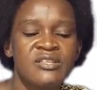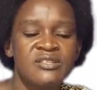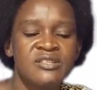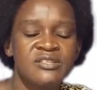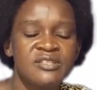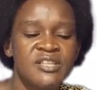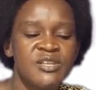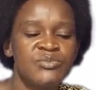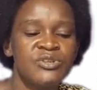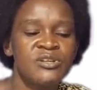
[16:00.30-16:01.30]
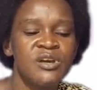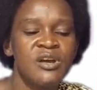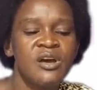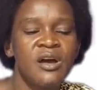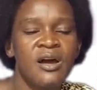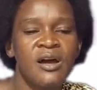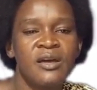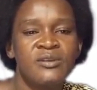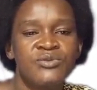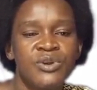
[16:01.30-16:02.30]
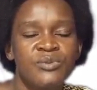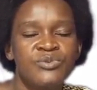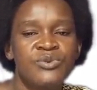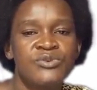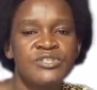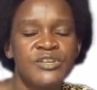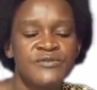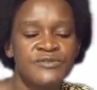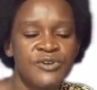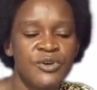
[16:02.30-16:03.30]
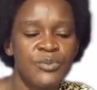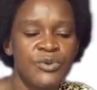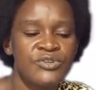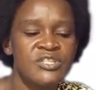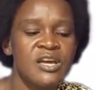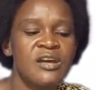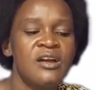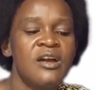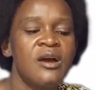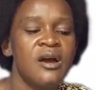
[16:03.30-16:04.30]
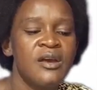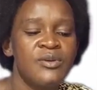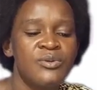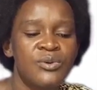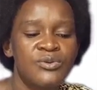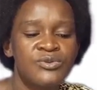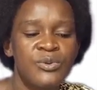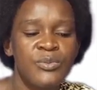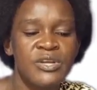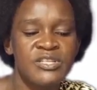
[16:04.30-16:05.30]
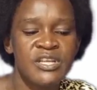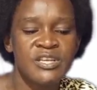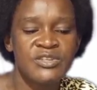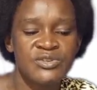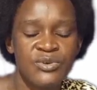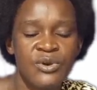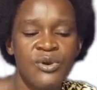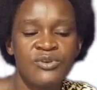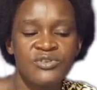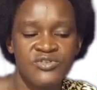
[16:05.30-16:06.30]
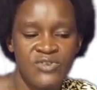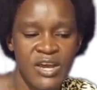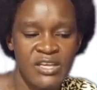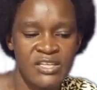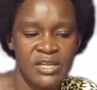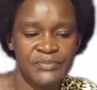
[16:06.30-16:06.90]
disturbed, it will help to conserve soil moisture. It will also maintain soil structure.